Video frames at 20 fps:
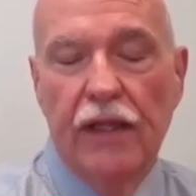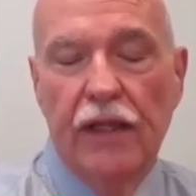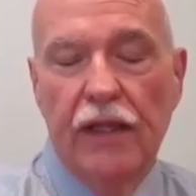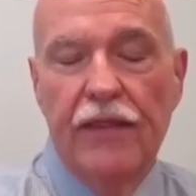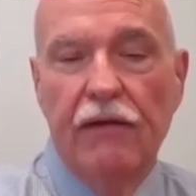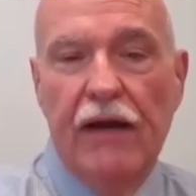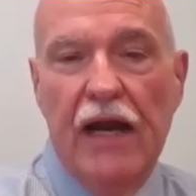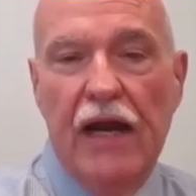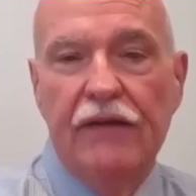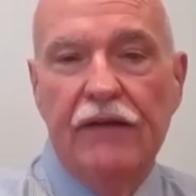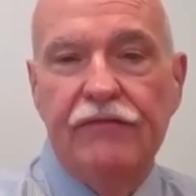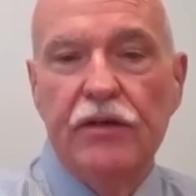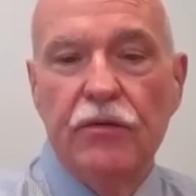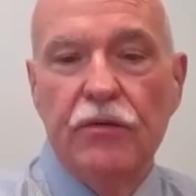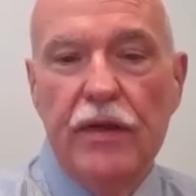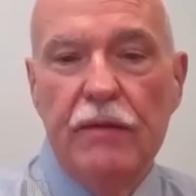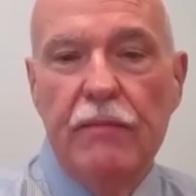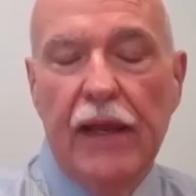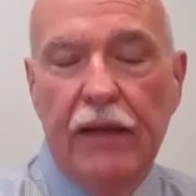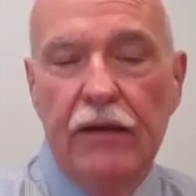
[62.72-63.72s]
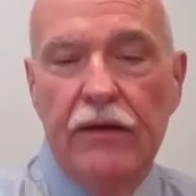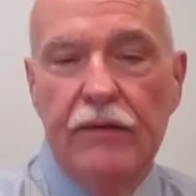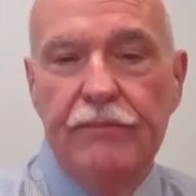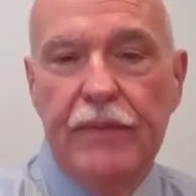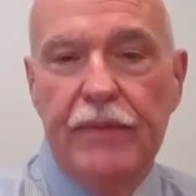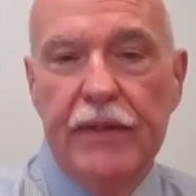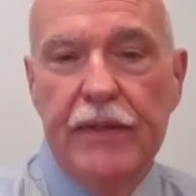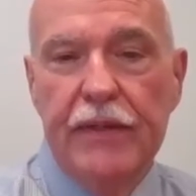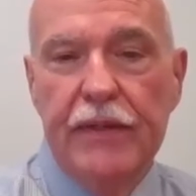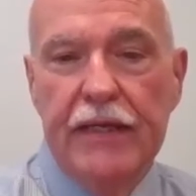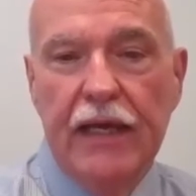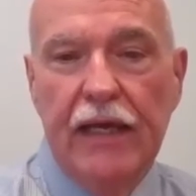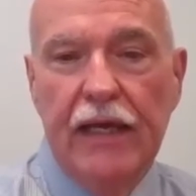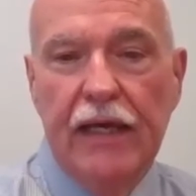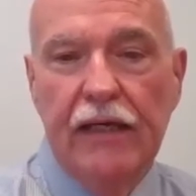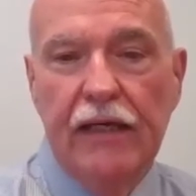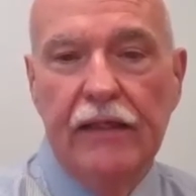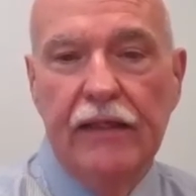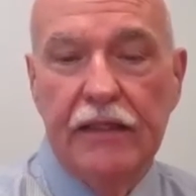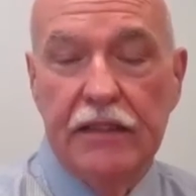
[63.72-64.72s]
thereafter, we
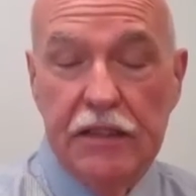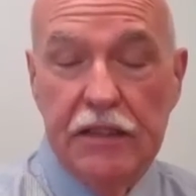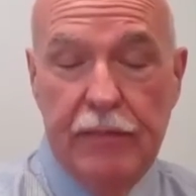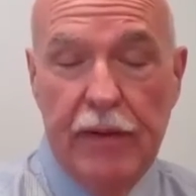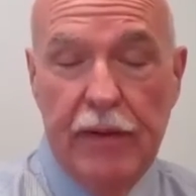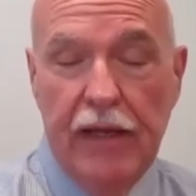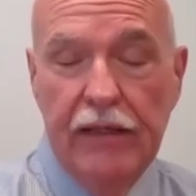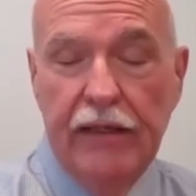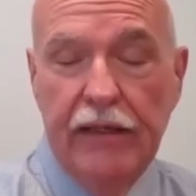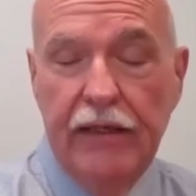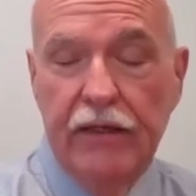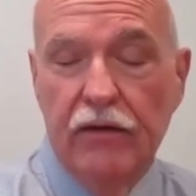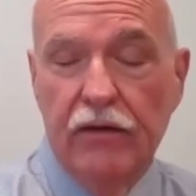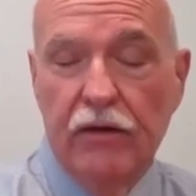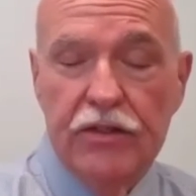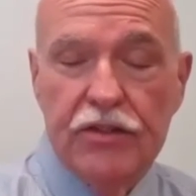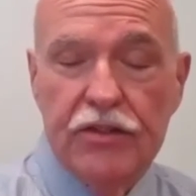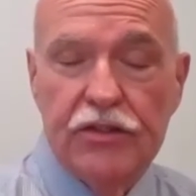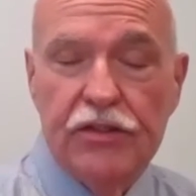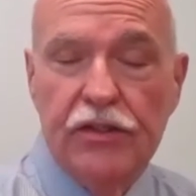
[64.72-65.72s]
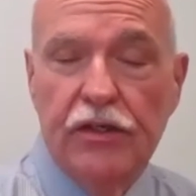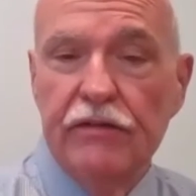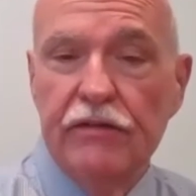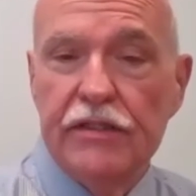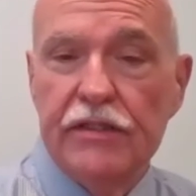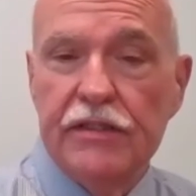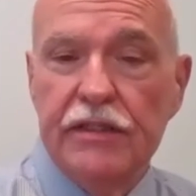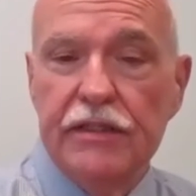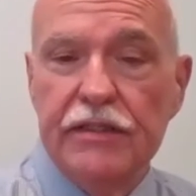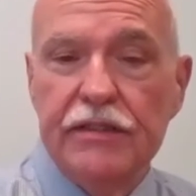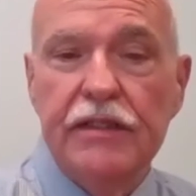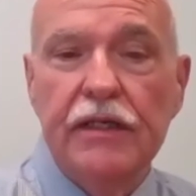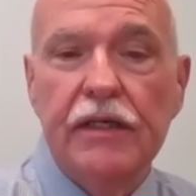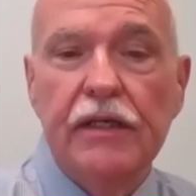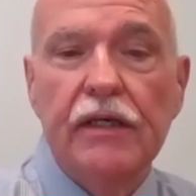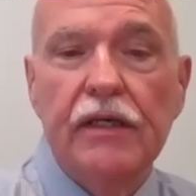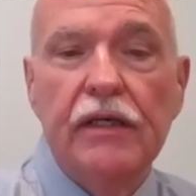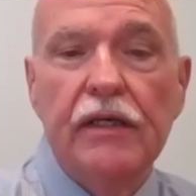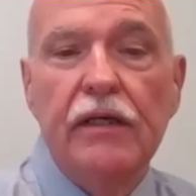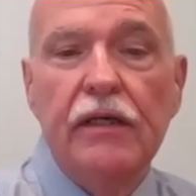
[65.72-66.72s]
began expanding our services
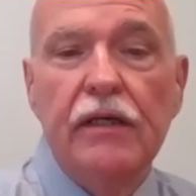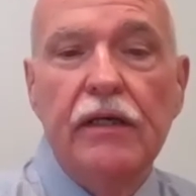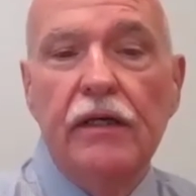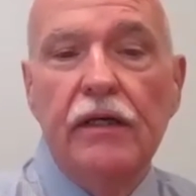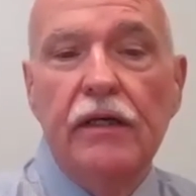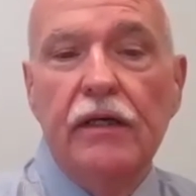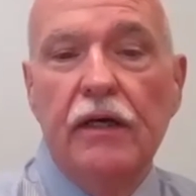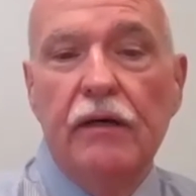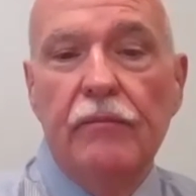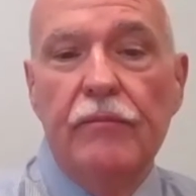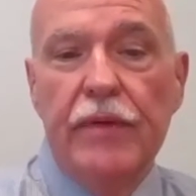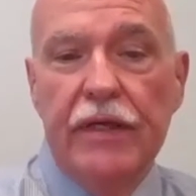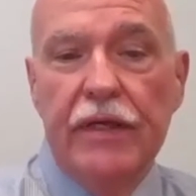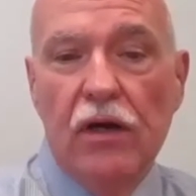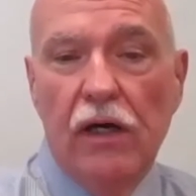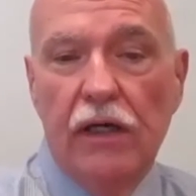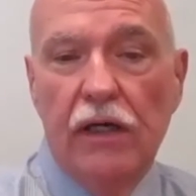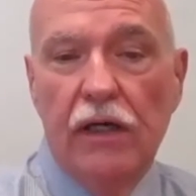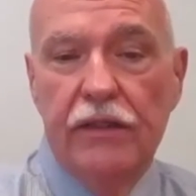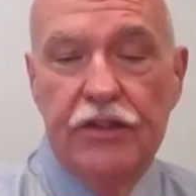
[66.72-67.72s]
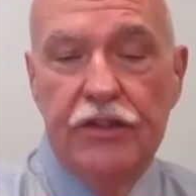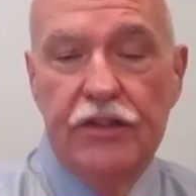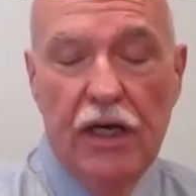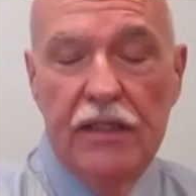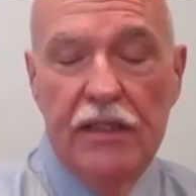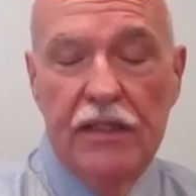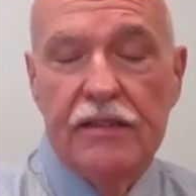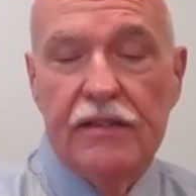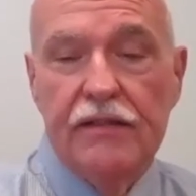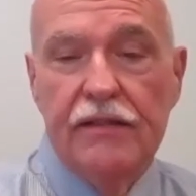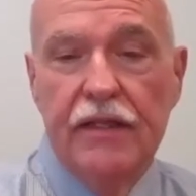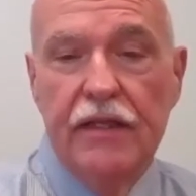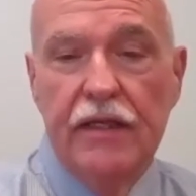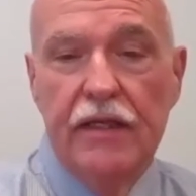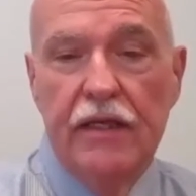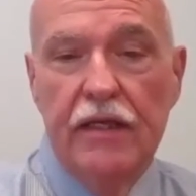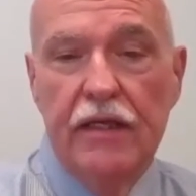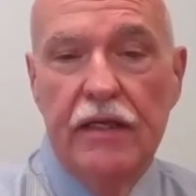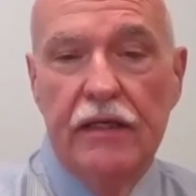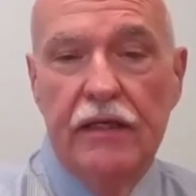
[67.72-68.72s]
beyond just
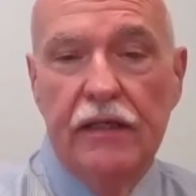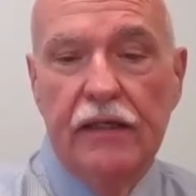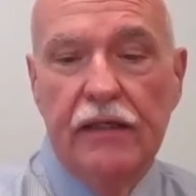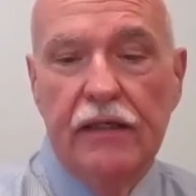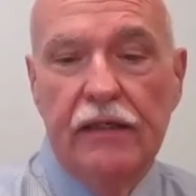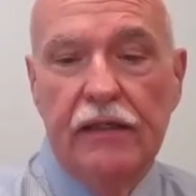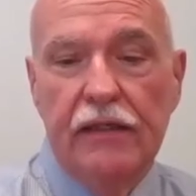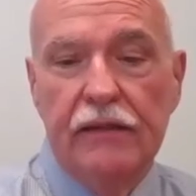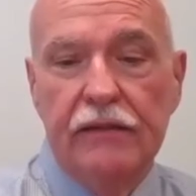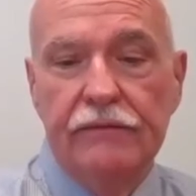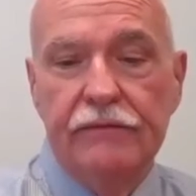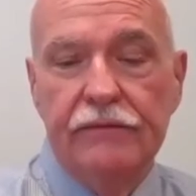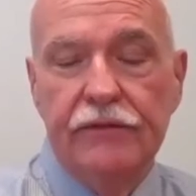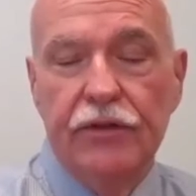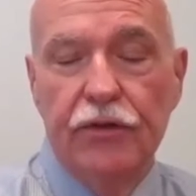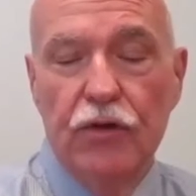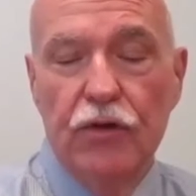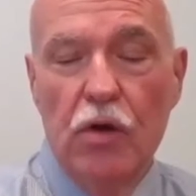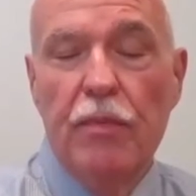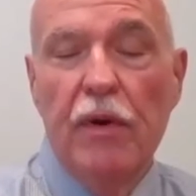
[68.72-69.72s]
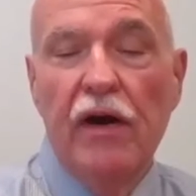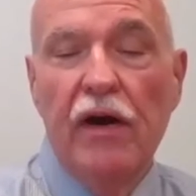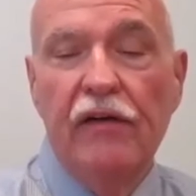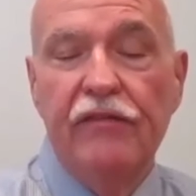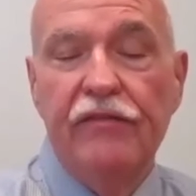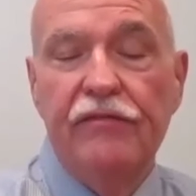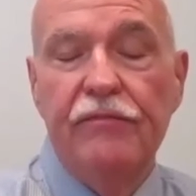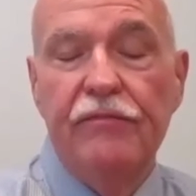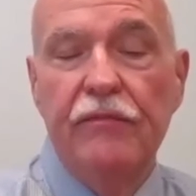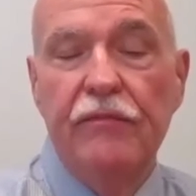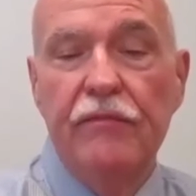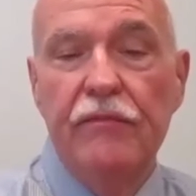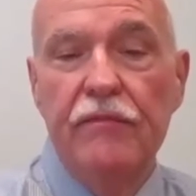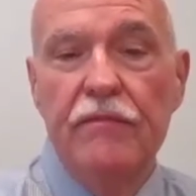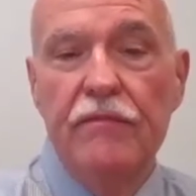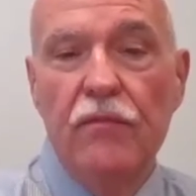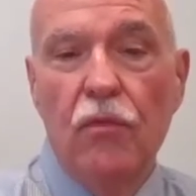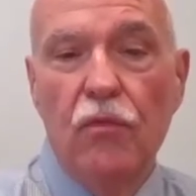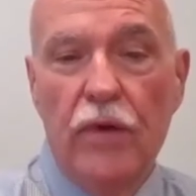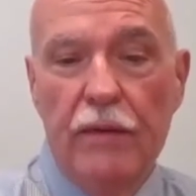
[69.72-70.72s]
the group of
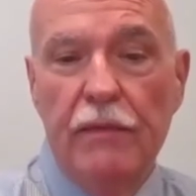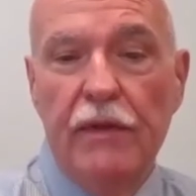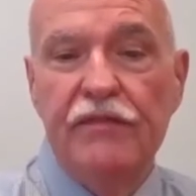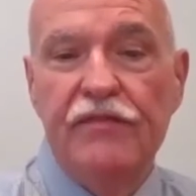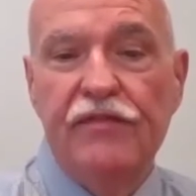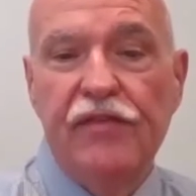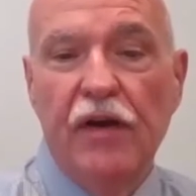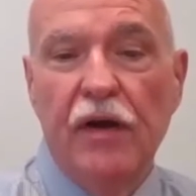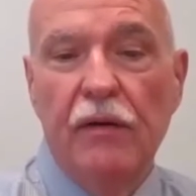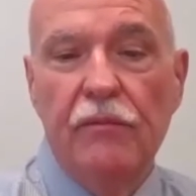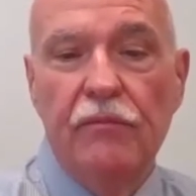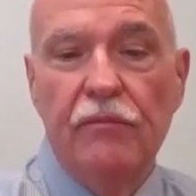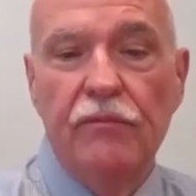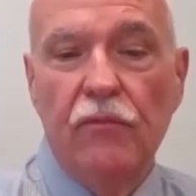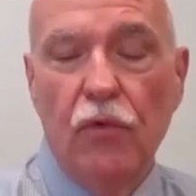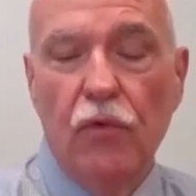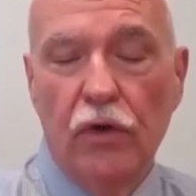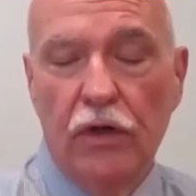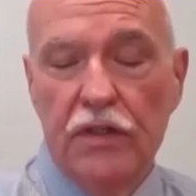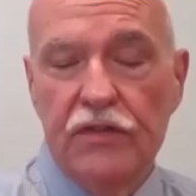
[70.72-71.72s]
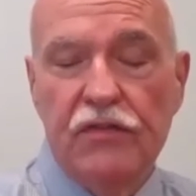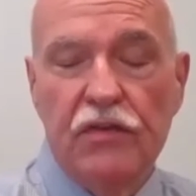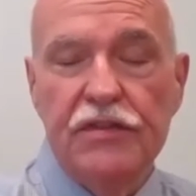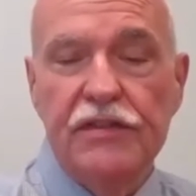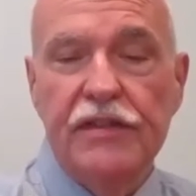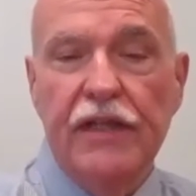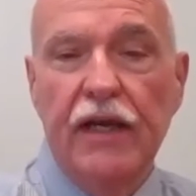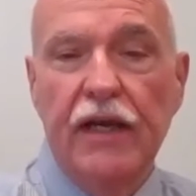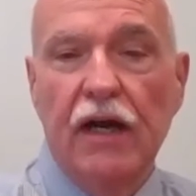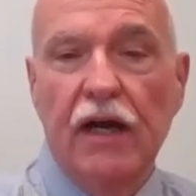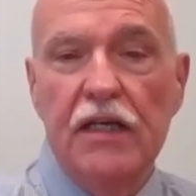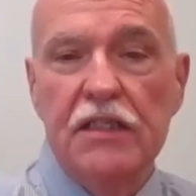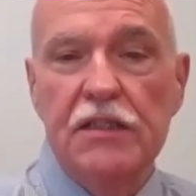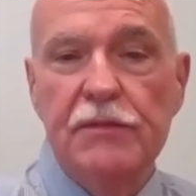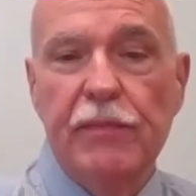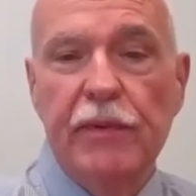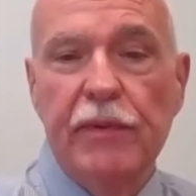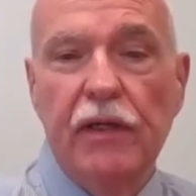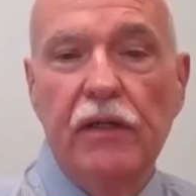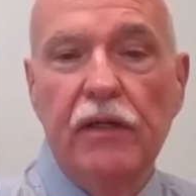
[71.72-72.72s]
women from Wernersville State
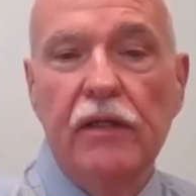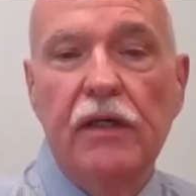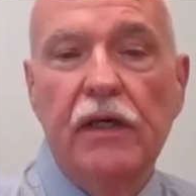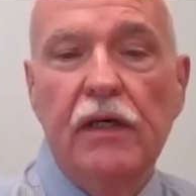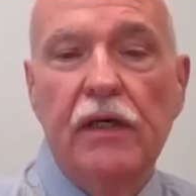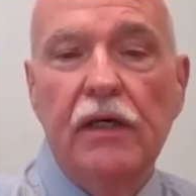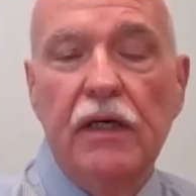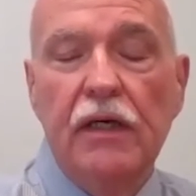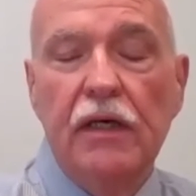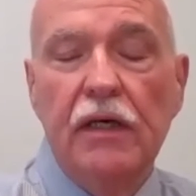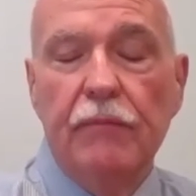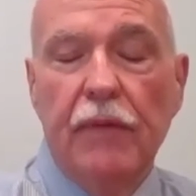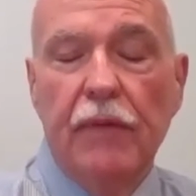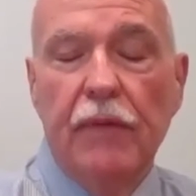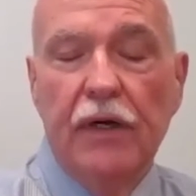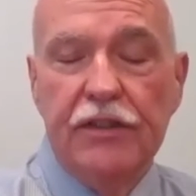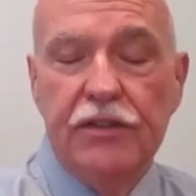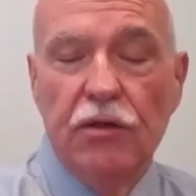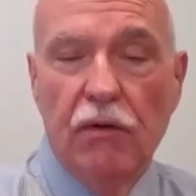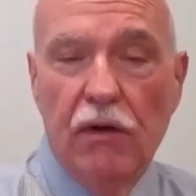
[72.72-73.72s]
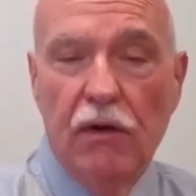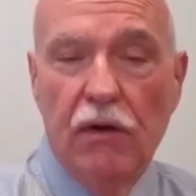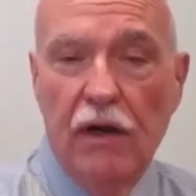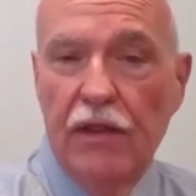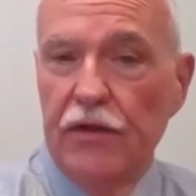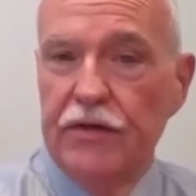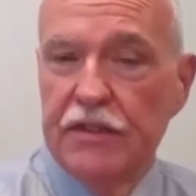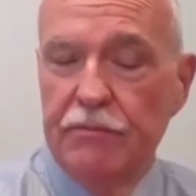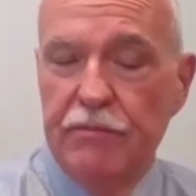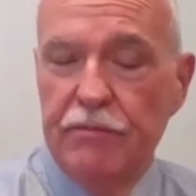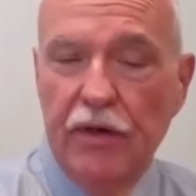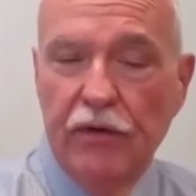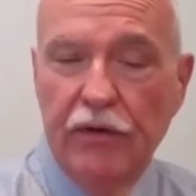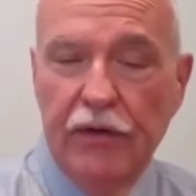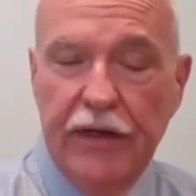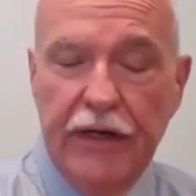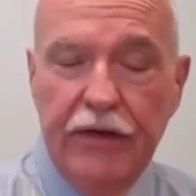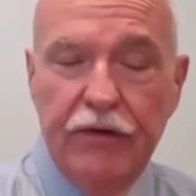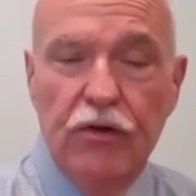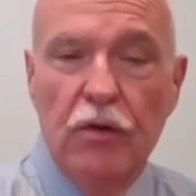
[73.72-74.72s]
Hospital, but to our other
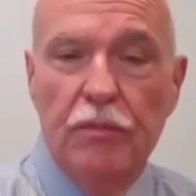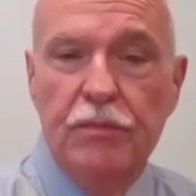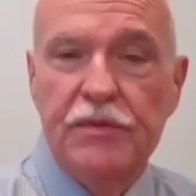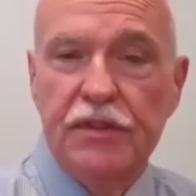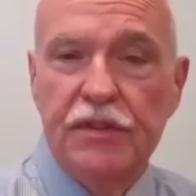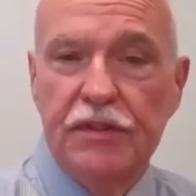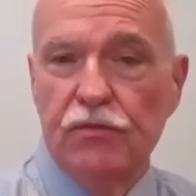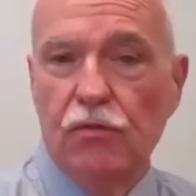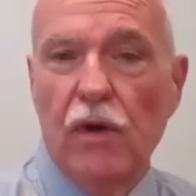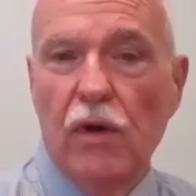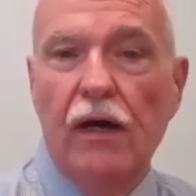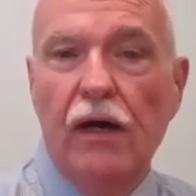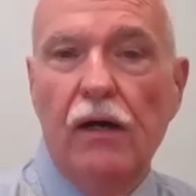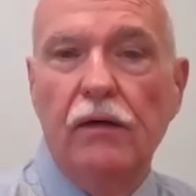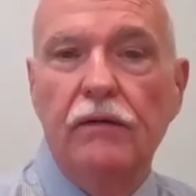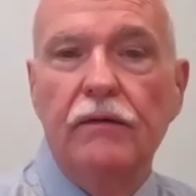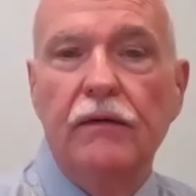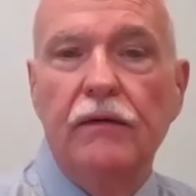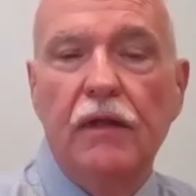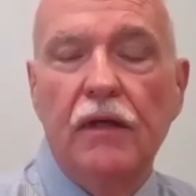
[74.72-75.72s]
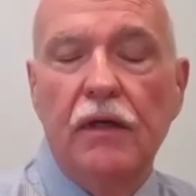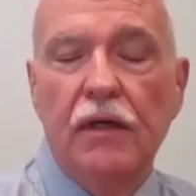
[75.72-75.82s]
disability groups as well.